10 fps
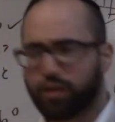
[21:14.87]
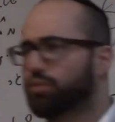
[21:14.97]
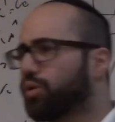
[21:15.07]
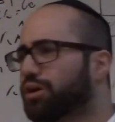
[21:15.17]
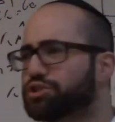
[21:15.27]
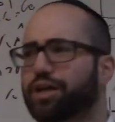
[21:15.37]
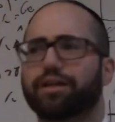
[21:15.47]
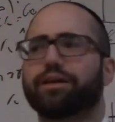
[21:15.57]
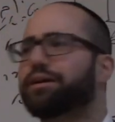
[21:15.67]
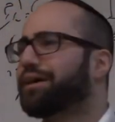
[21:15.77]
royal
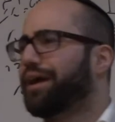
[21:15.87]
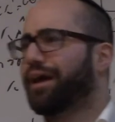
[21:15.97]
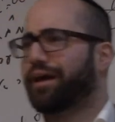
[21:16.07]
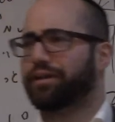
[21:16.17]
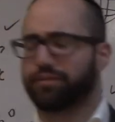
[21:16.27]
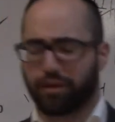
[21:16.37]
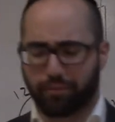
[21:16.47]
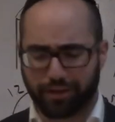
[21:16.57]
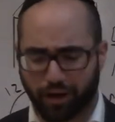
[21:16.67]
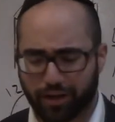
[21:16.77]
jelly and, um,
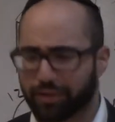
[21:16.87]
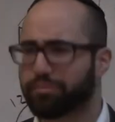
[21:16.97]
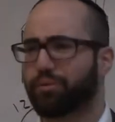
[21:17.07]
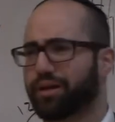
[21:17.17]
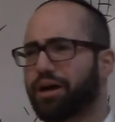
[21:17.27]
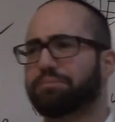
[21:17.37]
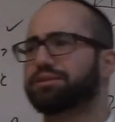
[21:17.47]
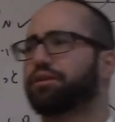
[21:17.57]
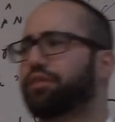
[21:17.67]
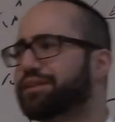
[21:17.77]
and honey, but when it comes
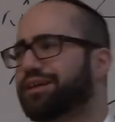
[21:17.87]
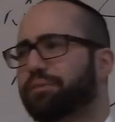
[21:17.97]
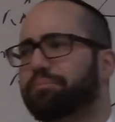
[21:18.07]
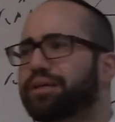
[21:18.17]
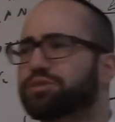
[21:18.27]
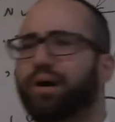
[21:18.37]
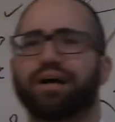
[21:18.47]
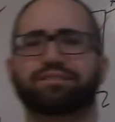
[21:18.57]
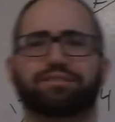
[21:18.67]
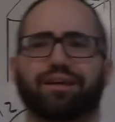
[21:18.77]
to like, things like
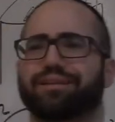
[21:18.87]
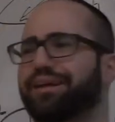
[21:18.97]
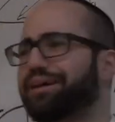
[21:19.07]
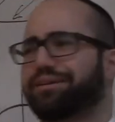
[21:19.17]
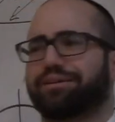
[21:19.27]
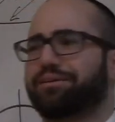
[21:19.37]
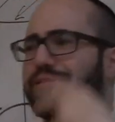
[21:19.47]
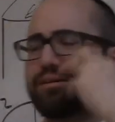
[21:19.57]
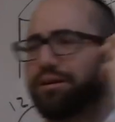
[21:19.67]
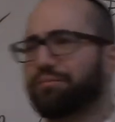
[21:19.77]
beeswax and like,
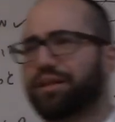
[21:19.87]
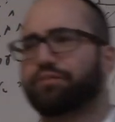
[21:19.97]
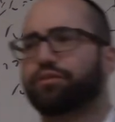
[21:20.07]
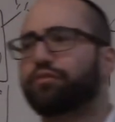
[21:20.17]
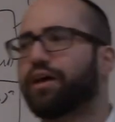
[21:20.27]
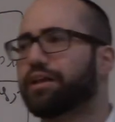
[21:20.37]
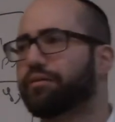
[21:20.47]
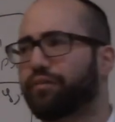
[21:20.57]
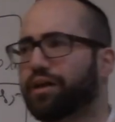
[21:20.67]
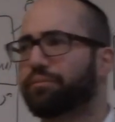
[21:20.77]
um, like the
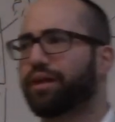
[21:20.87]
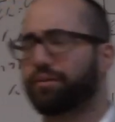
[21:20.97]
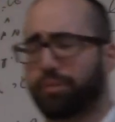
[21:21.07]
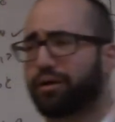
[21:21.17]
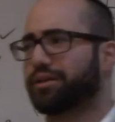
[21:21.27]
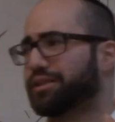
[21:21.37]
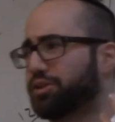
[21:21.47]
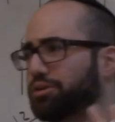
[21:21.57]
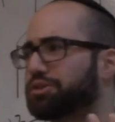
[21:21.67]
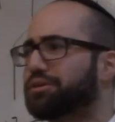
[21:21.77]
venom that apparently is
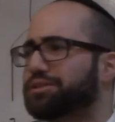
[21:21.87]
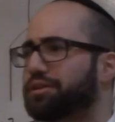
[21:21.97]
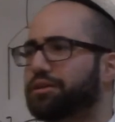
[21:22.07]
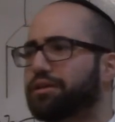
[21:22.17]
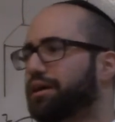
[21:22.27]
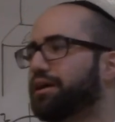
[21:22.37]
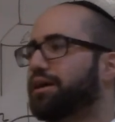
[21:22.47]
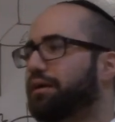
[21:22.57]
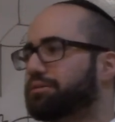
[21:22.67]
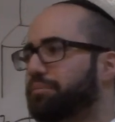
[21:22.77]
also considered
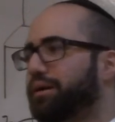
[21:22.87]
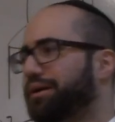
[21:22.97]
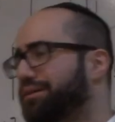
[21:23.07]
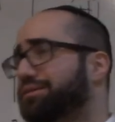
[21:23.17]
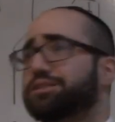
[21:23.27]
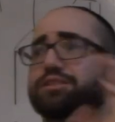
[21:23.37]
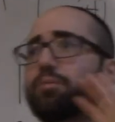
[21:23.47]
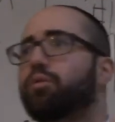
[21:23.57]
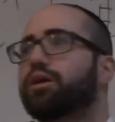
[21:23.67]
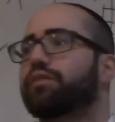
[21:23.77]
um, to be
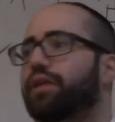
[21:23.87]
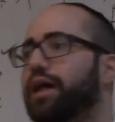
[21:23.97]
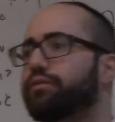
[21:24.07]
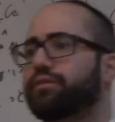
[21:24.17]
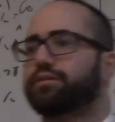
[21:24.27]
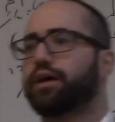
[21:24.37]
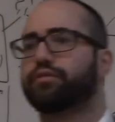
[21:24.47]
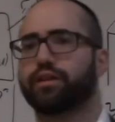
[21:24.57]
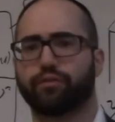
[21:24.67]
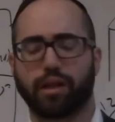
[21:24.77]
somewhat of an
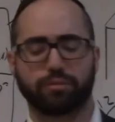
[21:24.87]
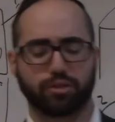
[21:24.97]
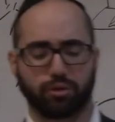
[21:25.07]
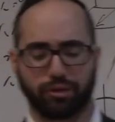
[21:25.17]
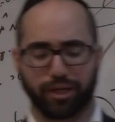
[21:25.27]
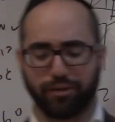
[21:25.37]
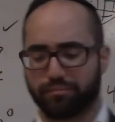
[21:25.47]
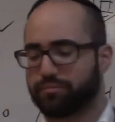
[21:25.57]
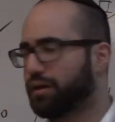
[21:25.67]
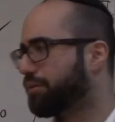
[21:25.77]
anti-inflammatory
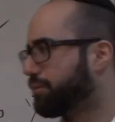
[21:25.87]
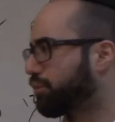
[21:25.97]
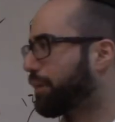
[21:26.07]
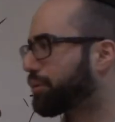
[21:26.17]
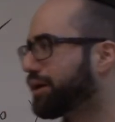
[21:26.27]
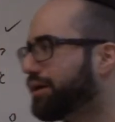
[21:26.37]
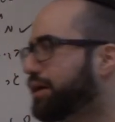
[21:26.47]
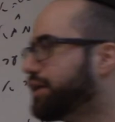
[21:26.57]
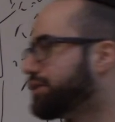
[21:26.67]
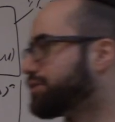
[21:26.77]
uh, property.
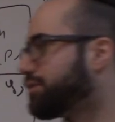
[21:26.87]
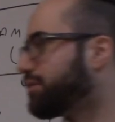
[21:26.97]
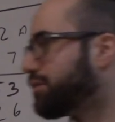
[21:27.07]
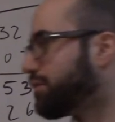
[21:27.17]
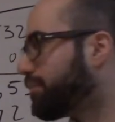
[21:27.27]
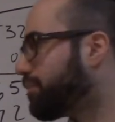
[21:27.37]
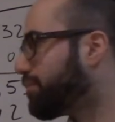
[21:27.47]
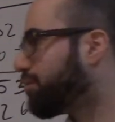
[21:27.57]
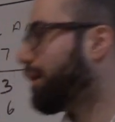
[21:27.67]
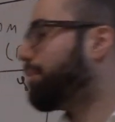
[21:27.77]
Propolis.
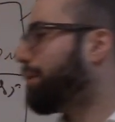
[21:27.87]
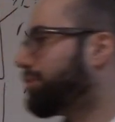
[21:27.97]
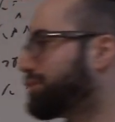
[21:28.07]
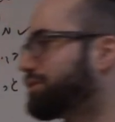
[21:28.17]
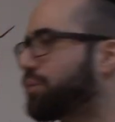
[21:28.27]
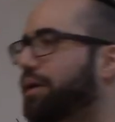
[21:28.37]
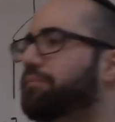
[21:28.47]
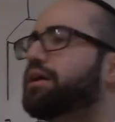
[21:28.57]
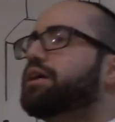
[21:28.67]
Right, propolis as well.